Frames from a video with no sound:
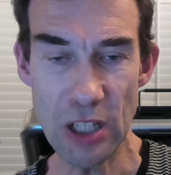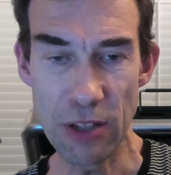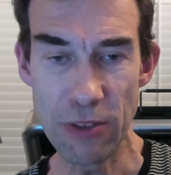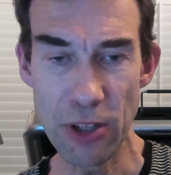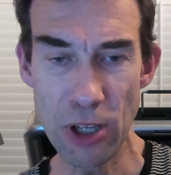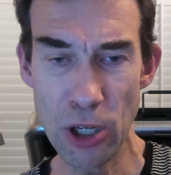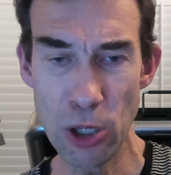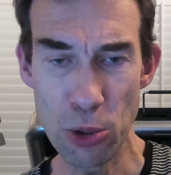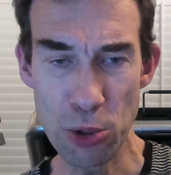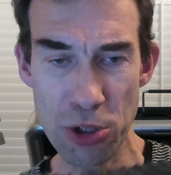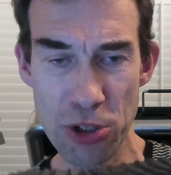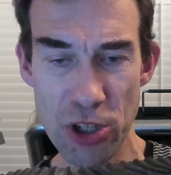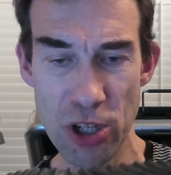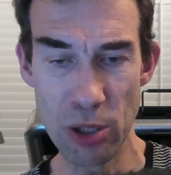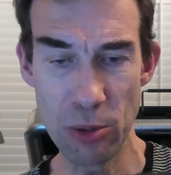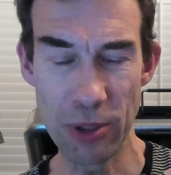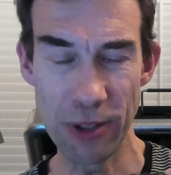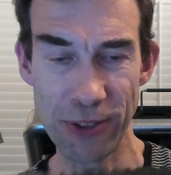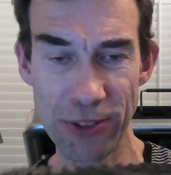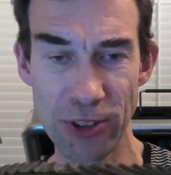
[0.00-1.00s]
the whole
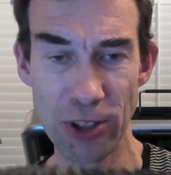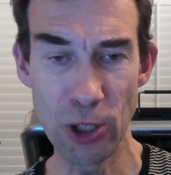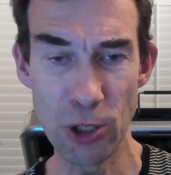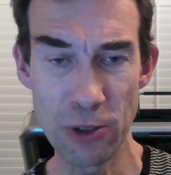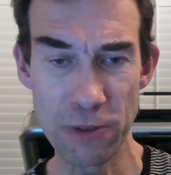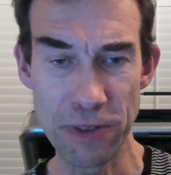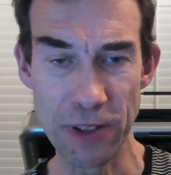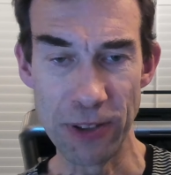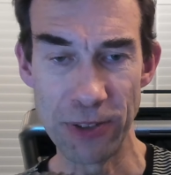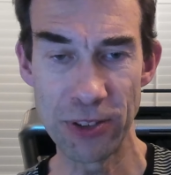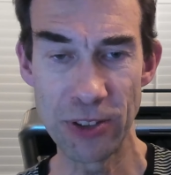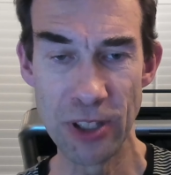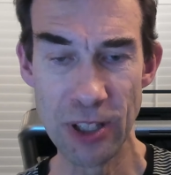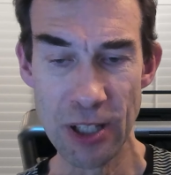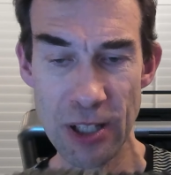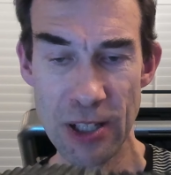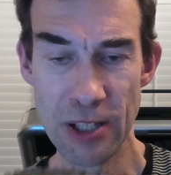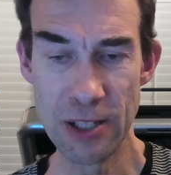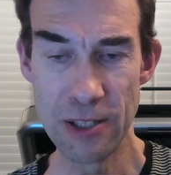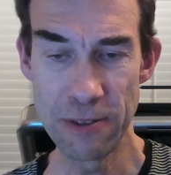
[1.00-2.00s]
shoe itself is
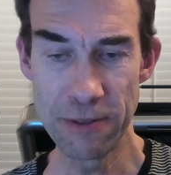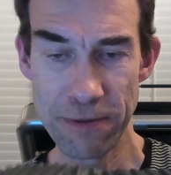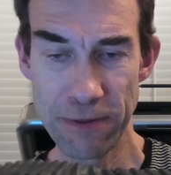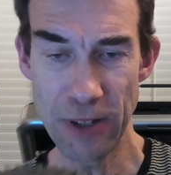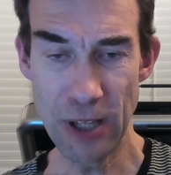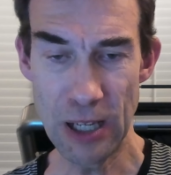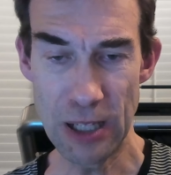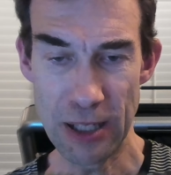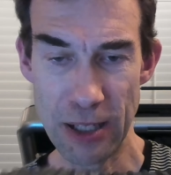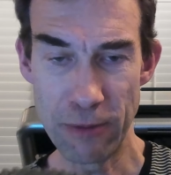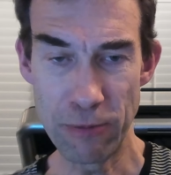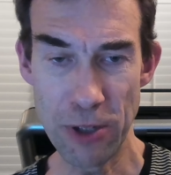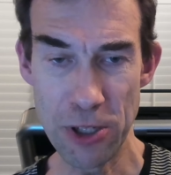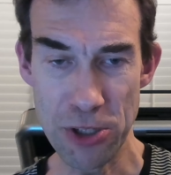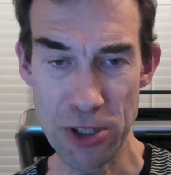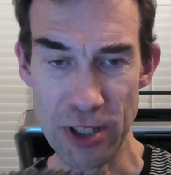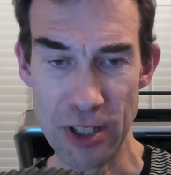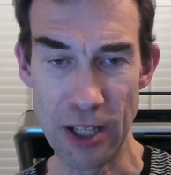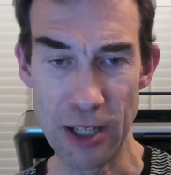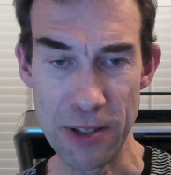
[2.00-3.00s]
fairly
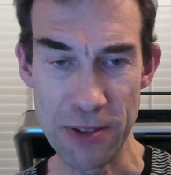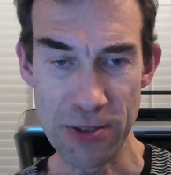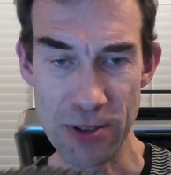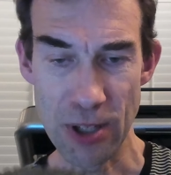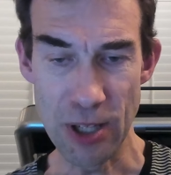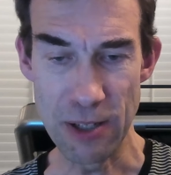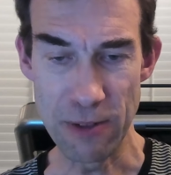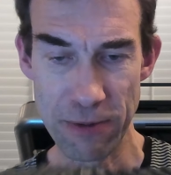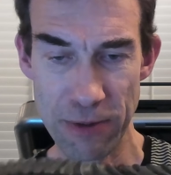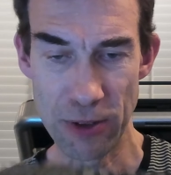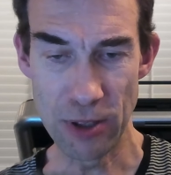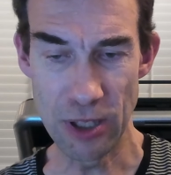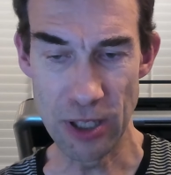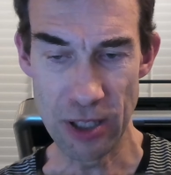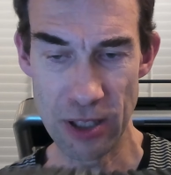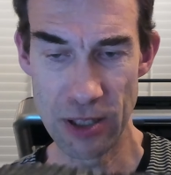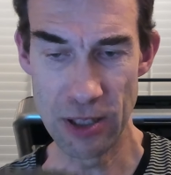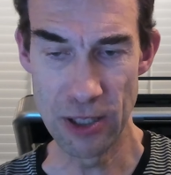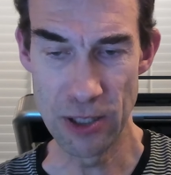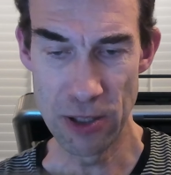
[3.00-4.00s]
rigid, I'd say, for
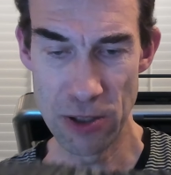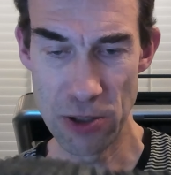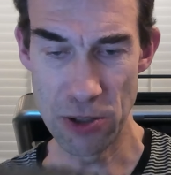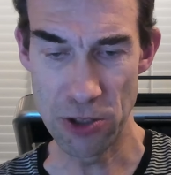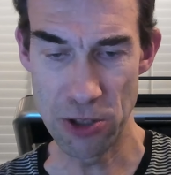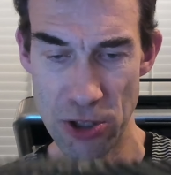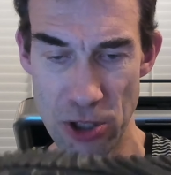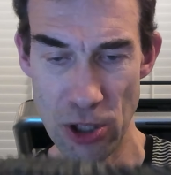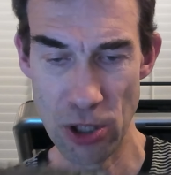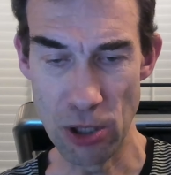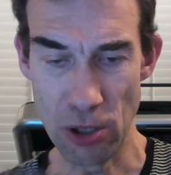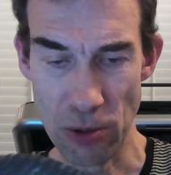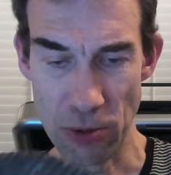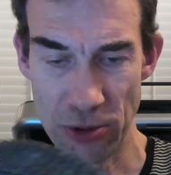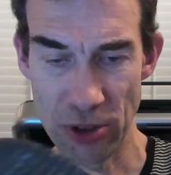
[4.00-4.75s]
a shoe.